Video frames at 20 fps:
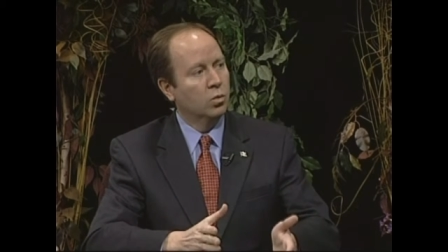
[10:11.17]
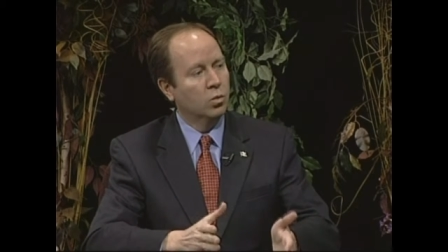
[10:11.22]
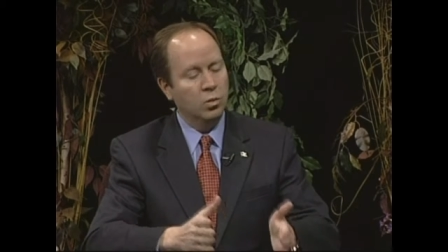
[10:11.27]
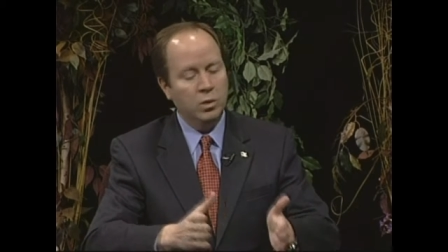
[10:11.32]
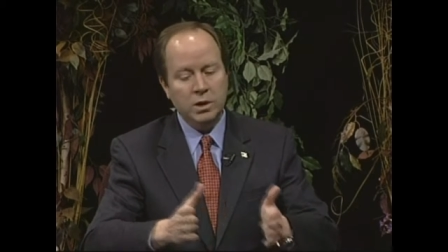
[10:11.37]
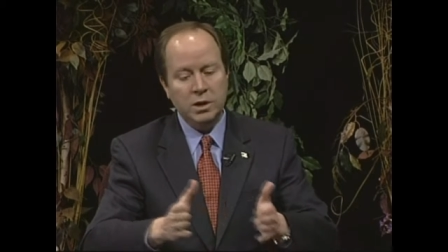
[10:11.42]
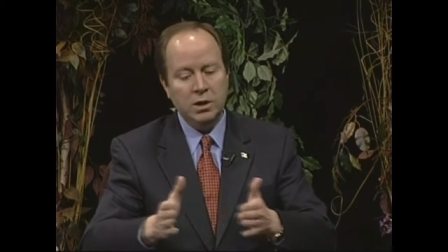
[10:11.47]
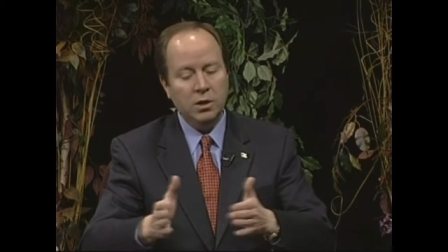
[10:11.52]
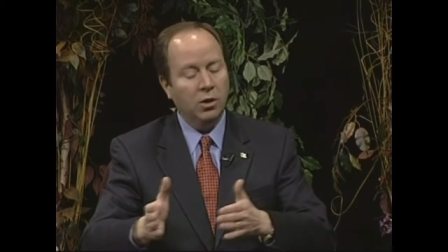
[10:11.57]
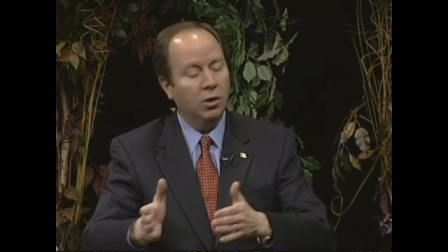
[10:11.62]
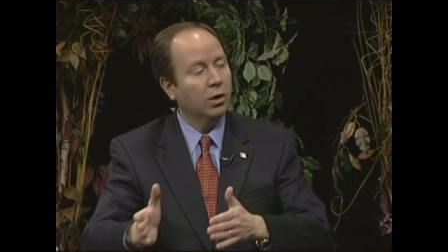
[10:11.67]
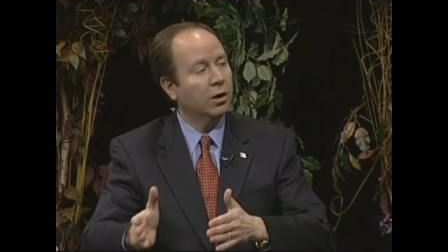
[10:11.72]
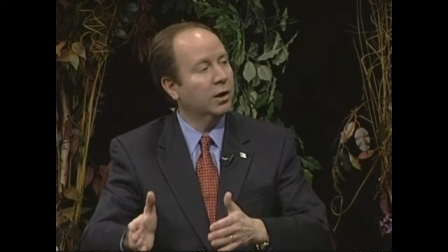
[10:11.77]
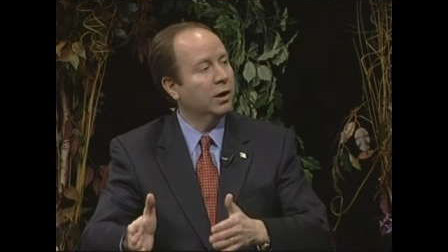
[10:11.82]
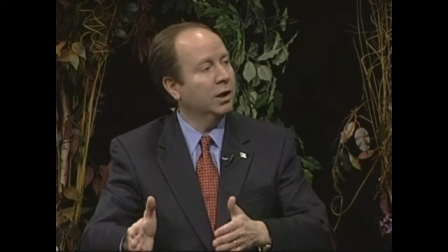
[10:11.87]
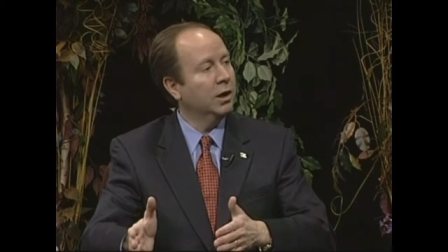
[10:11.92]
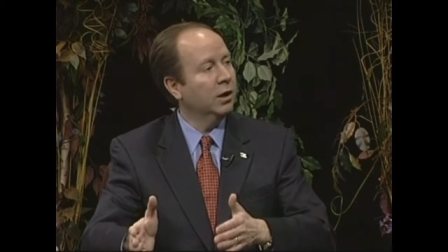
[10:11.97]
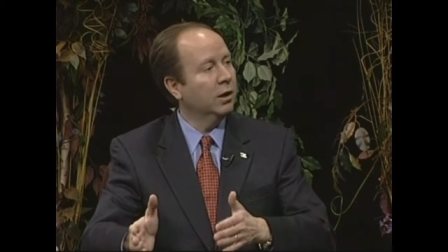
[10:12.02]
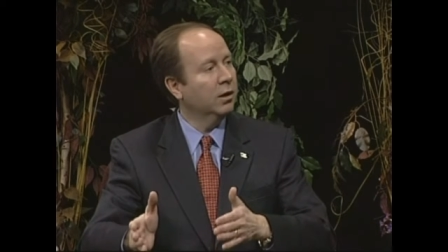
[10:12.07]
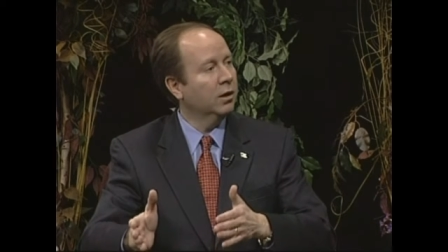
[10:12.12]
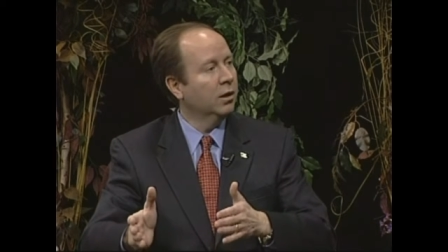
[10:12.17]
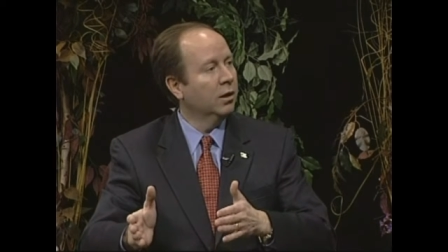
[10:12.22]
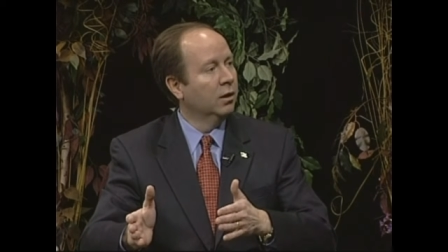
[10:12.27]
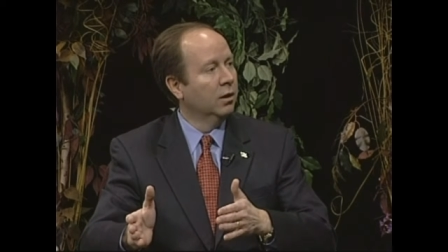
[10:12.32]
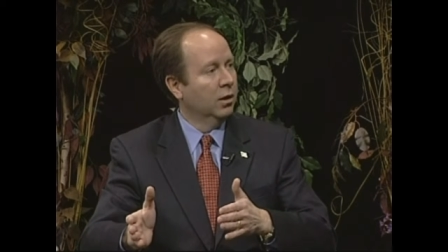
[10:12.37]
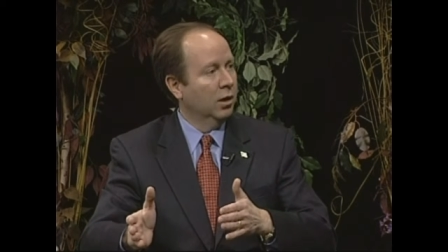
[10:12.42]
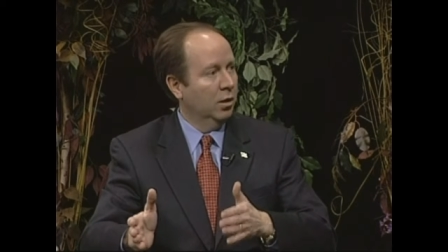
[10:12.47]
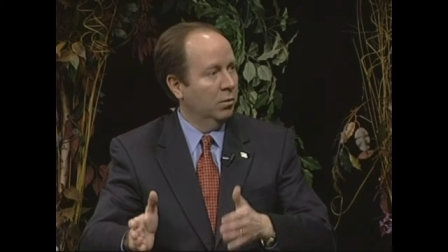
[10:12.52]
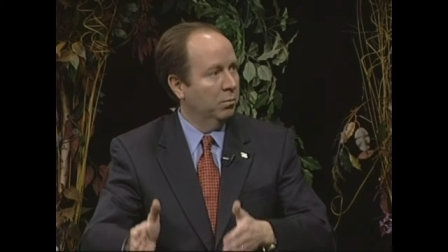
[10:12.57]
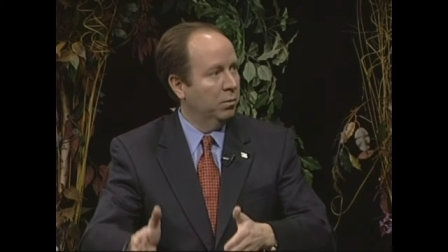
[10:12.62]
we are in
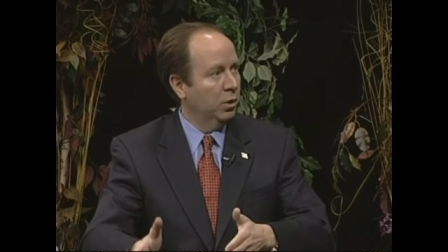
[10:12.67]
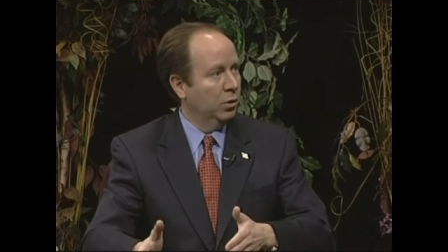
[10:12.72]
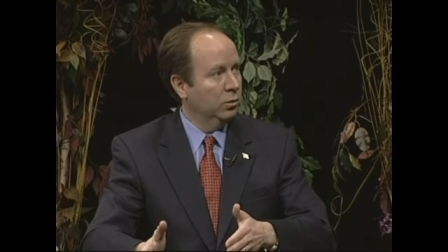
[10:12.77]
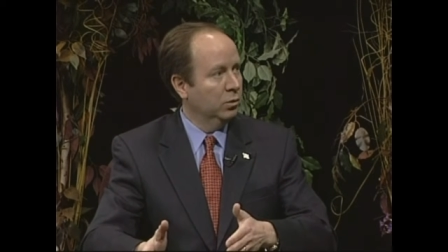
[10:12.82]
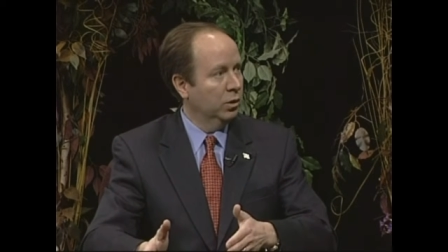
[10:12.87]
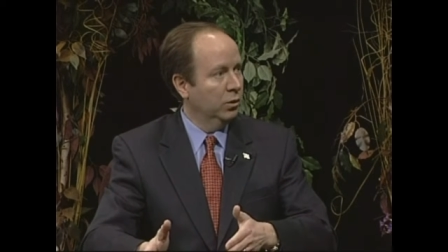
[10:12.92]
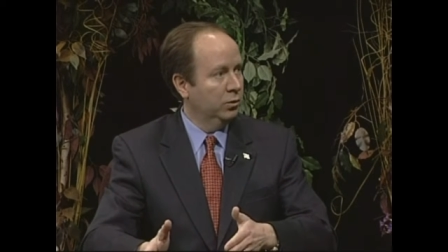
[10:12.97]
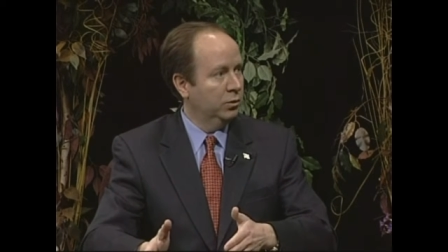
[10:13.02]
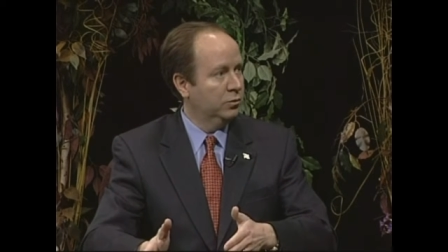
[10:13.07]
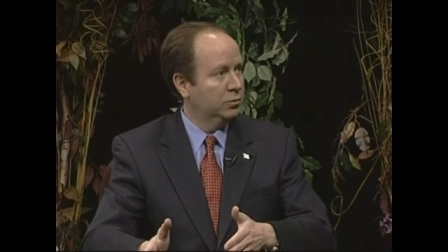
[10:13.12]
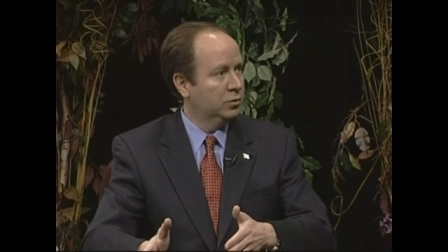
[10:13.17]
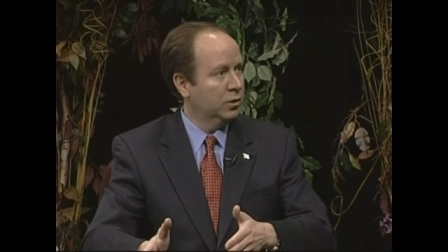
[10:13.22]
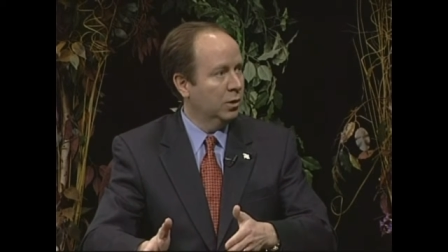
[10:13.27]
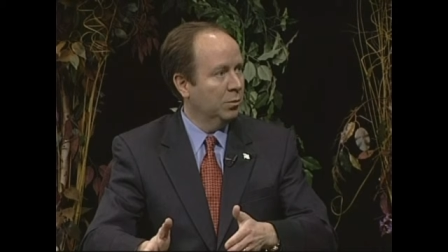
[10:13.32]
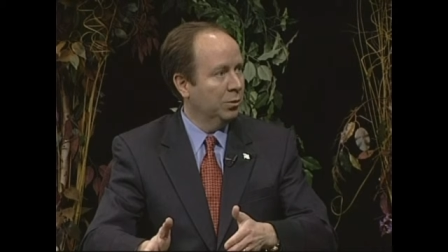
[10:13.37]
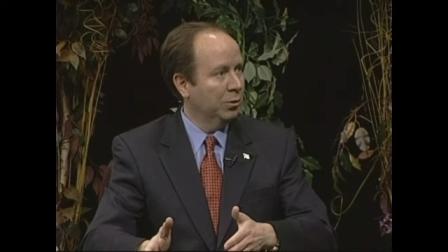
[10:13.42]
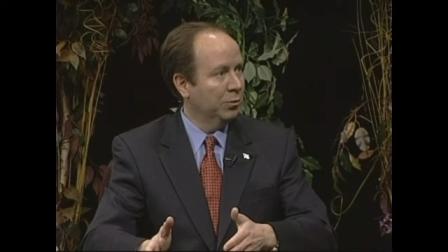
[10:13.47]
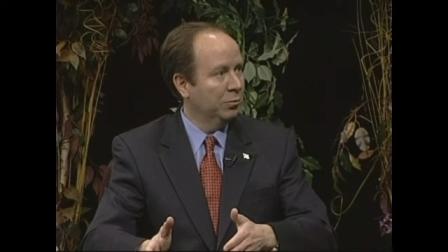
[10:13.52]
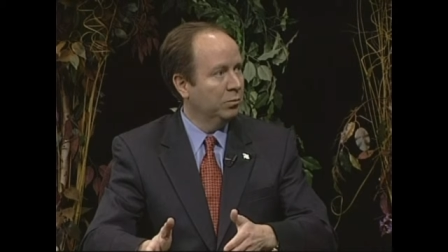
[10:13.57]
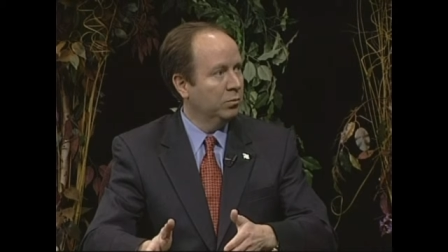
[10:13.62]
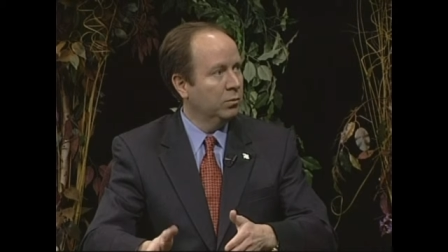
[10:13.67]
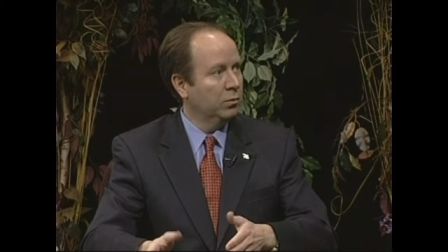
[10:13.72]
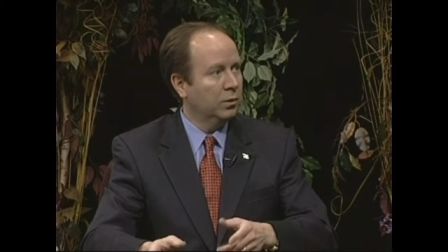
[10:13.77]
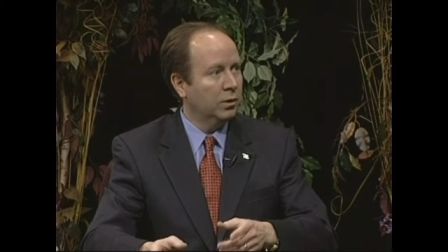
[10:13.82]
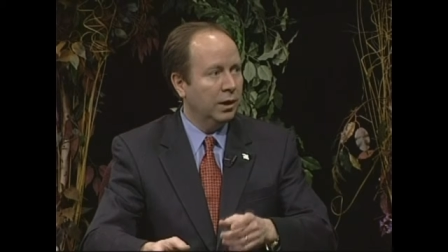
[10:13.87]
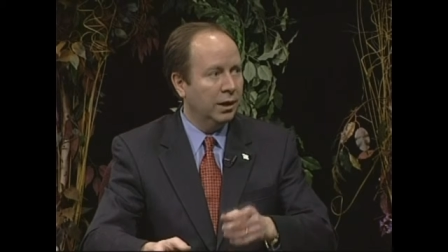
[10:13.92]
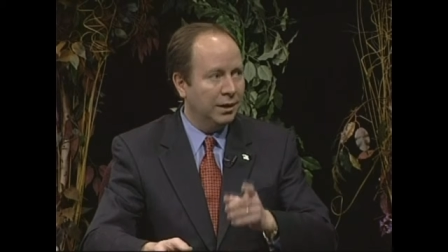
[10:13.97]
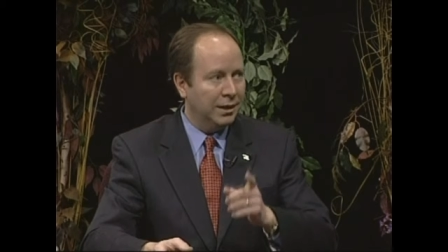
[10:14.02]
a boatload of trouble. Mm -hmm.